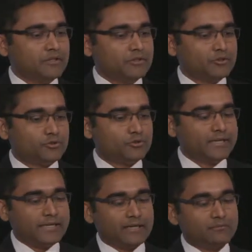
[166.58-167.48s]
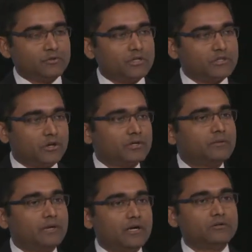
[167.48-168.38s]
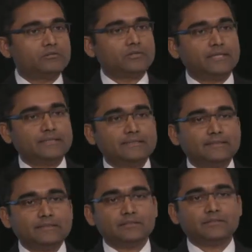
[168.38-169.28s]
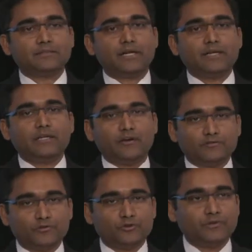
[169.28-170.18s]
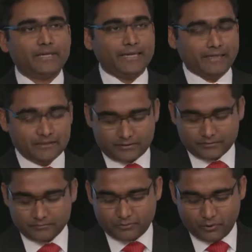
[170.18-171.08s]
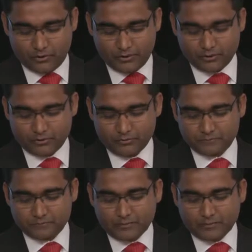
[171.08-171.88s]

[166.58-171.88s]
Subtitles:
So today I'm going to talk about a disease I love to hate, polio.